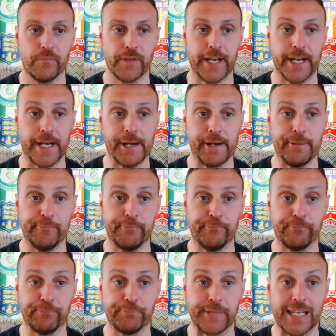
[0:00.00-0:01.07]

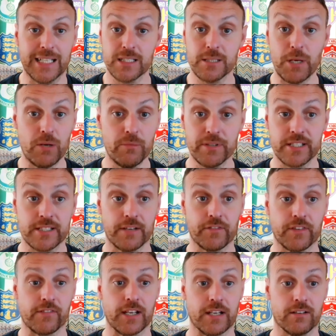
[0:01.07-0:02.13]
and at the moment you'd have
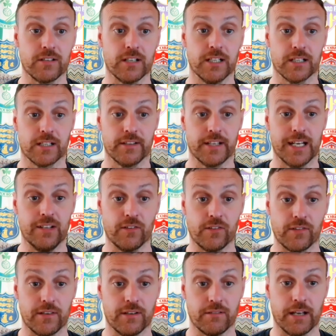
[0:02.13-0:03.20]
to say they're title
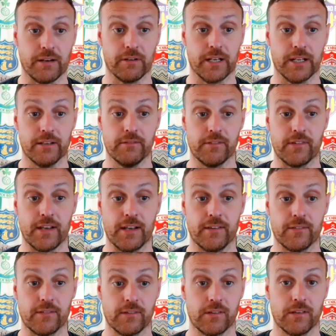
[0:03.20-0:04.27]
contenders. I don't care what anyone
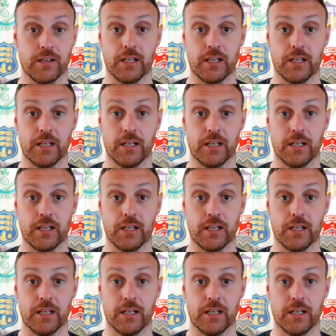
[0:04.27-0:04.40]
says.